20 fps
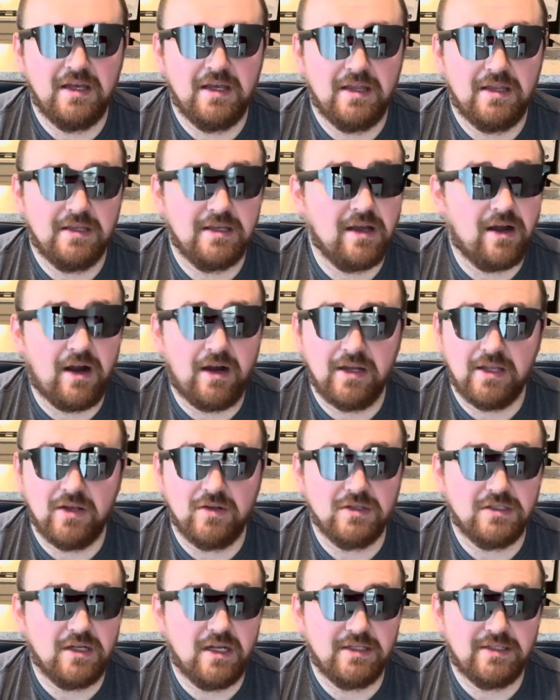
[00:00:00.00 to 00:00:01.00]
The audio
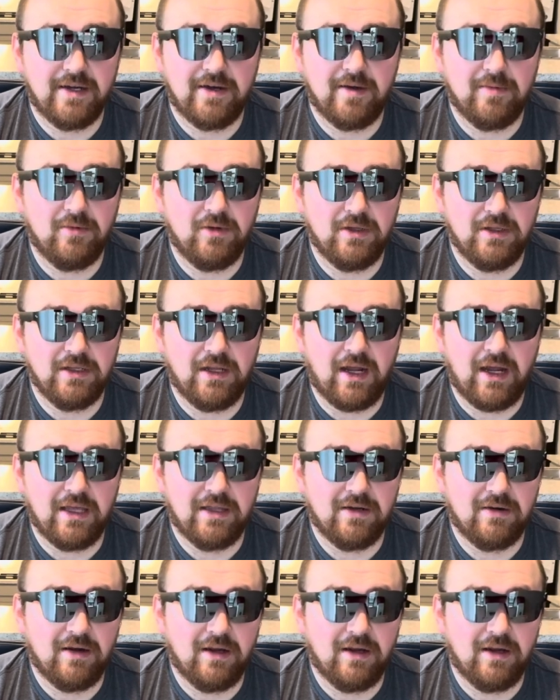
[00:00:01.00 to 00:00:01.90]
is not terrible either.